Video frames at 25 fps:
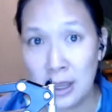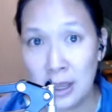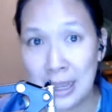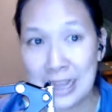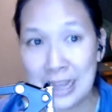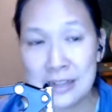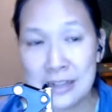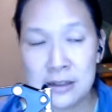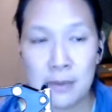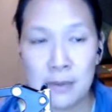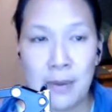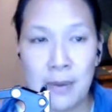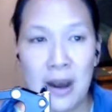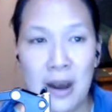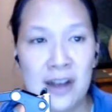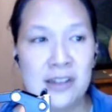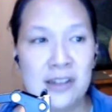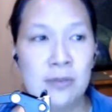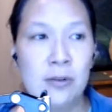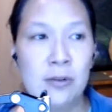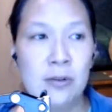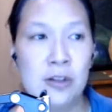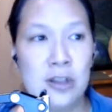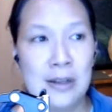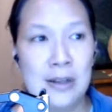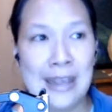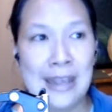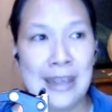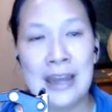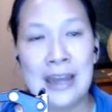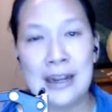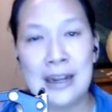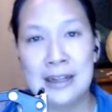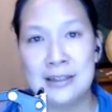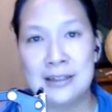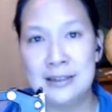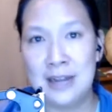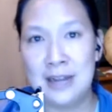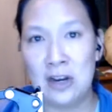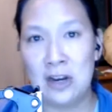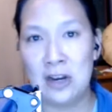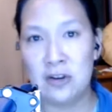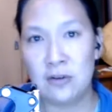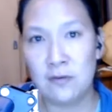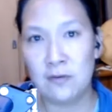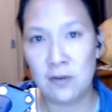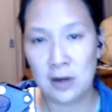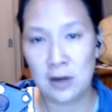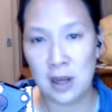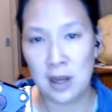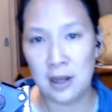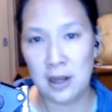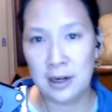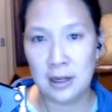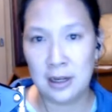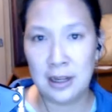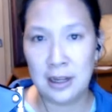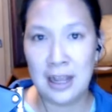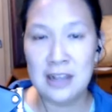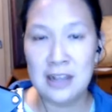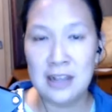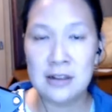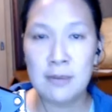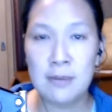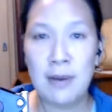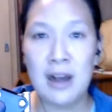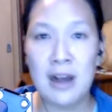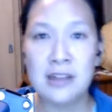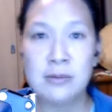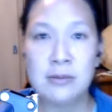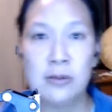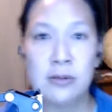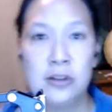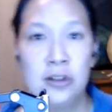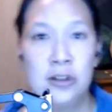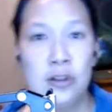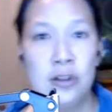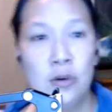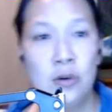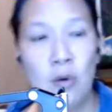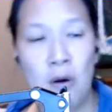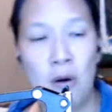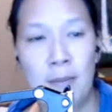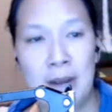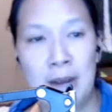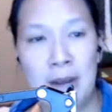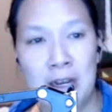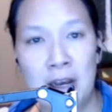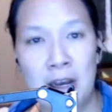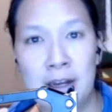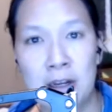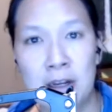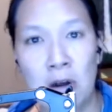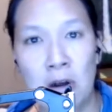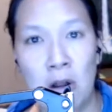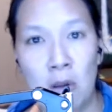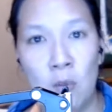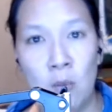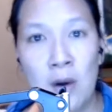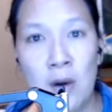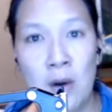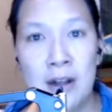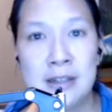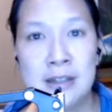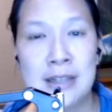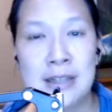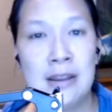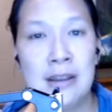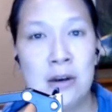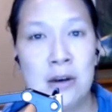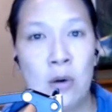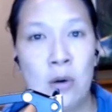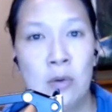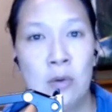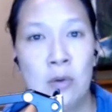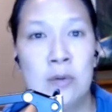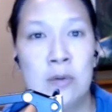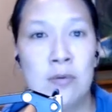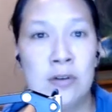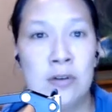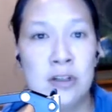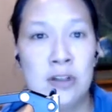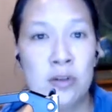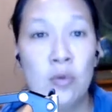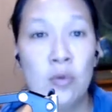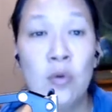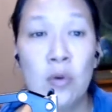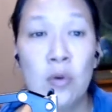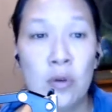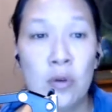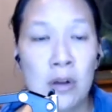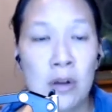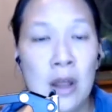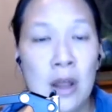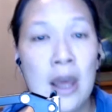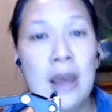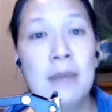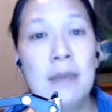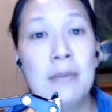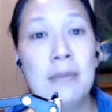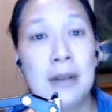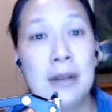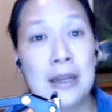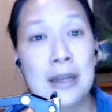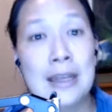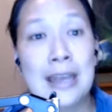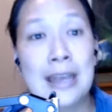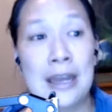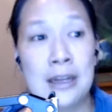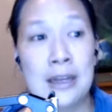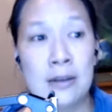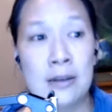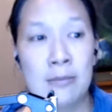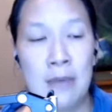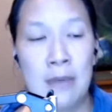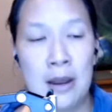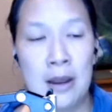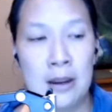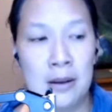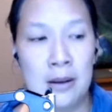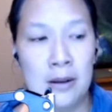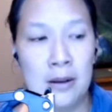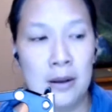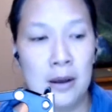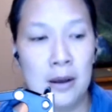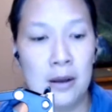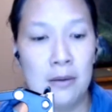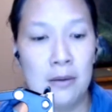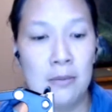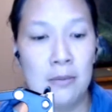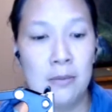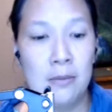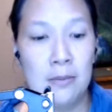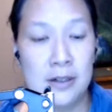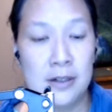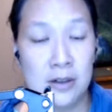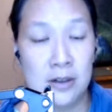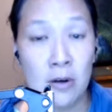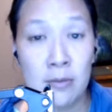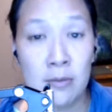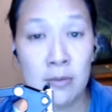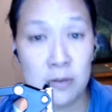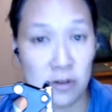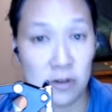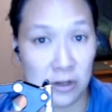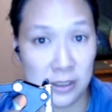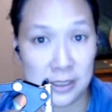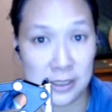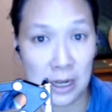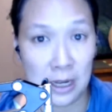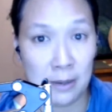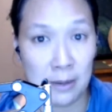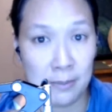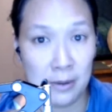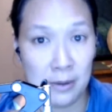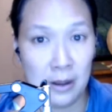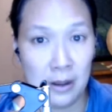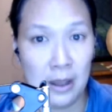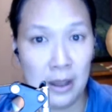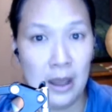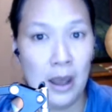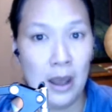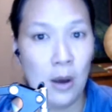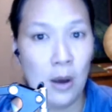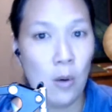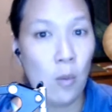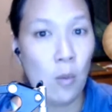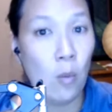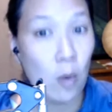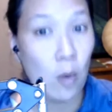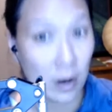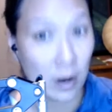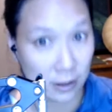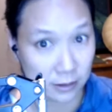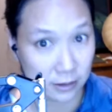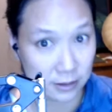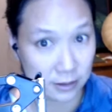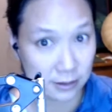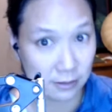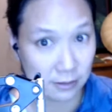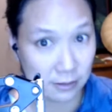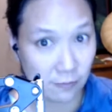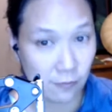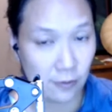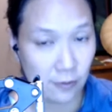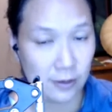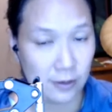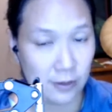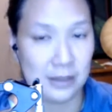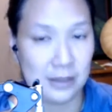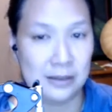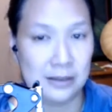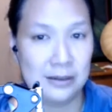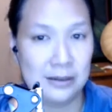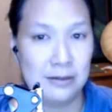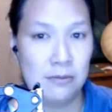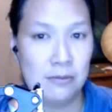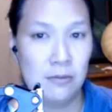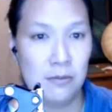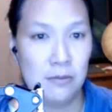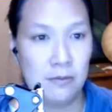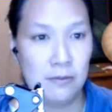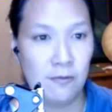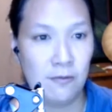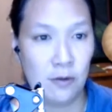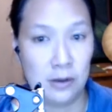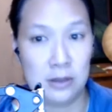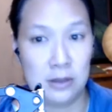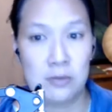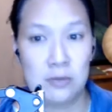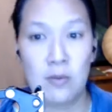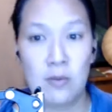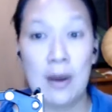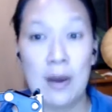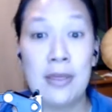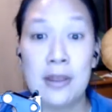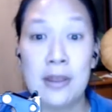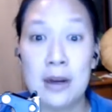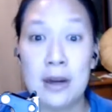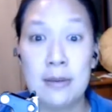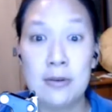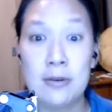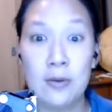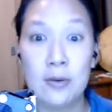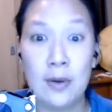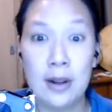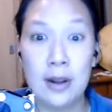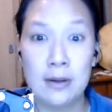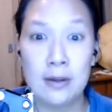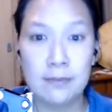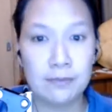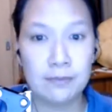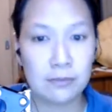Is it possible to get a station for cutting? Is it possible to do all my cutting all at once and then only retool, meaning getting my my sewing machines up once for this run that I'm doing?